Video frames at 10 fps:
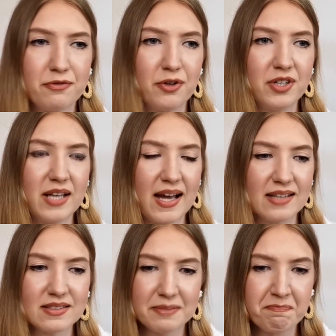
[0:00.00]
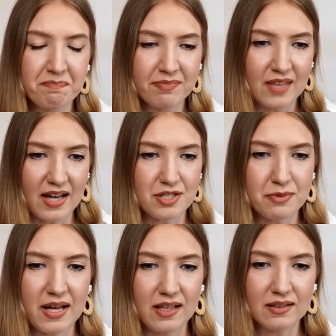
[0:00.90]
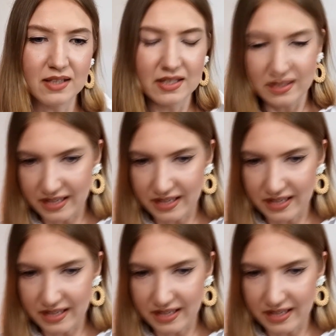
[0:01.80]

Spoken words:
for that as well,